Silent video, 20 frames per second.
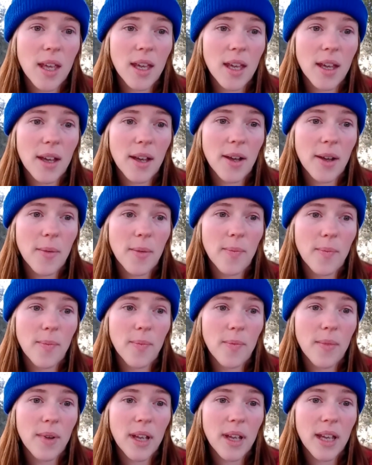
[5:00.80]

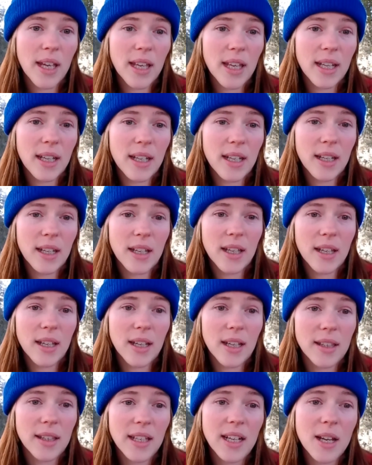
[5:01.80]
And
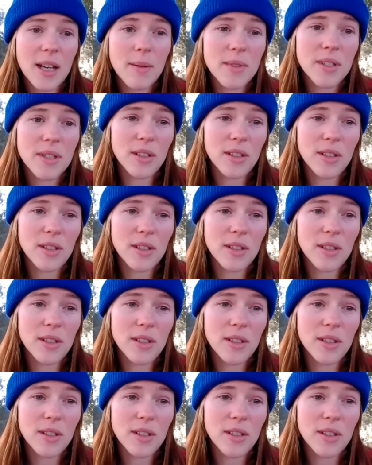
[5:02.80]
that happens a